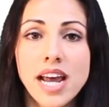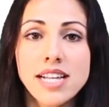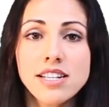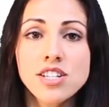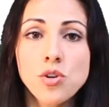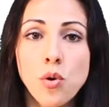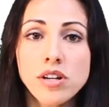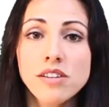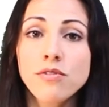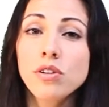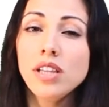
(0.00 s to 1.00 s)
as a source
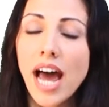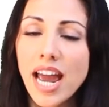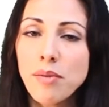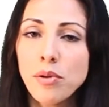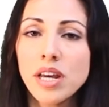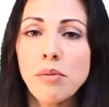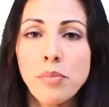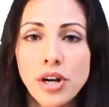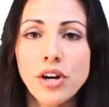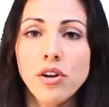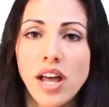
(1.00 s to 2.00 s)
of reliable
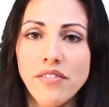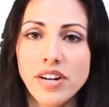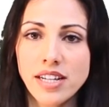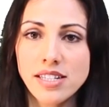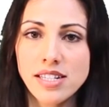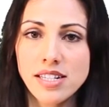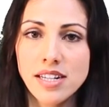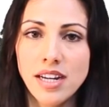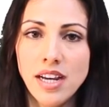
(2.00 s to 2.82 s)
empirical evidence.